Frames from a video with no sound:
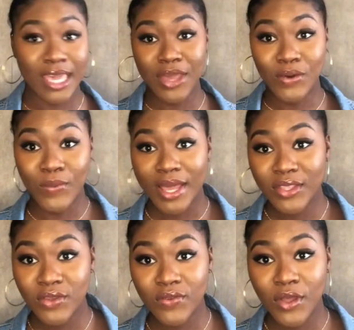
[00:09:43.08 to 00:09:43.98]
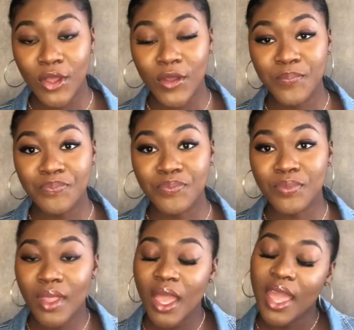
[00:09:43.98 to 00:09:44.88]
get your wide tooth comb
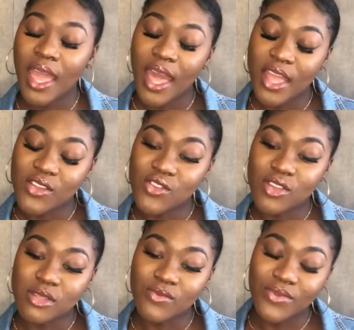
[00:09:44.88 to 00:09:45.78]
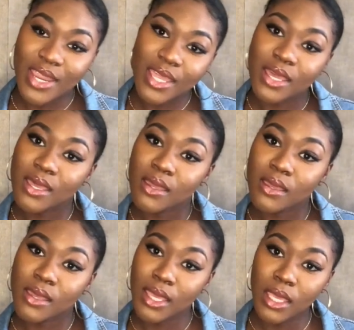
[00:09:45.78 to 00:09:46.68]
and you just rake
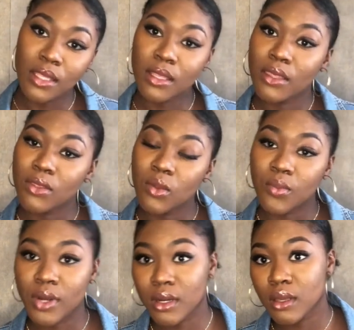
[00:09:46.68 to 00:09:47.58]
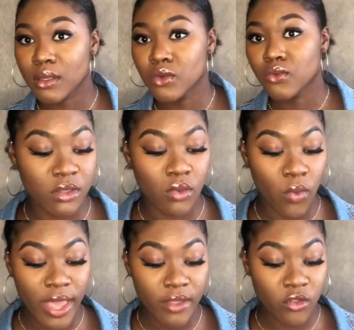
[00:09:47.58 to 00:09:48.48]
in the product. So a
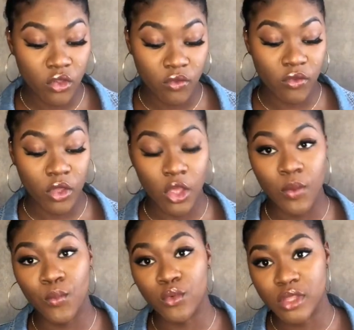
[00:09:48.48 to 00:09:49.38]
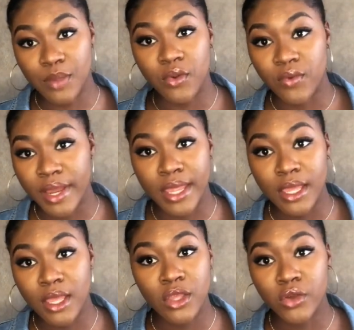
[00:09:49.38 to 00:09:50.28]
wide tooth comb will separate
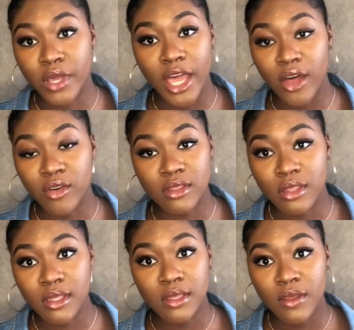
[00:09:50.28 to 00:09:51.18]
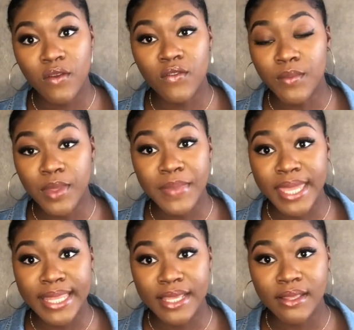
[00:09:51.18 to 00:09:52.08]
your curls from the
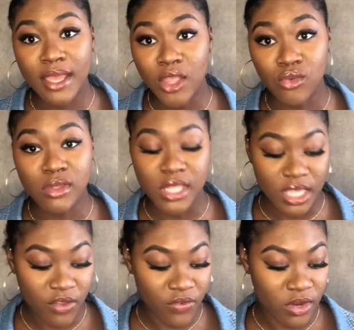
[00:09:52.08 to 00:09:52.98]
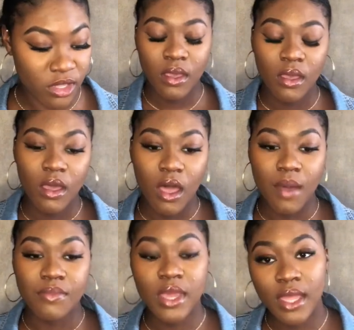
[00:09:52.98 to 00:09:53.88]
beginning and you'll see a difference.
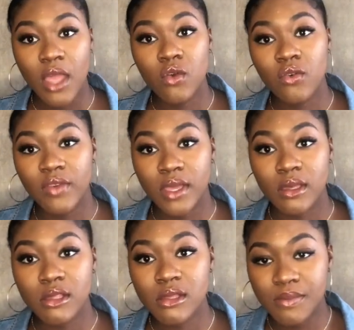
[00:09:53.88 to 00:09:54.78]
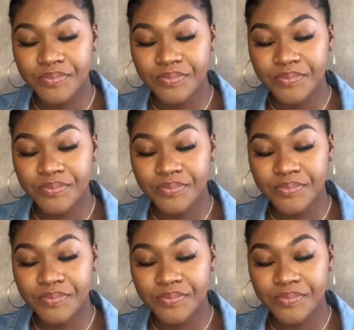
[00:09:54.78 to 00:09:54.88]
Then get your fingers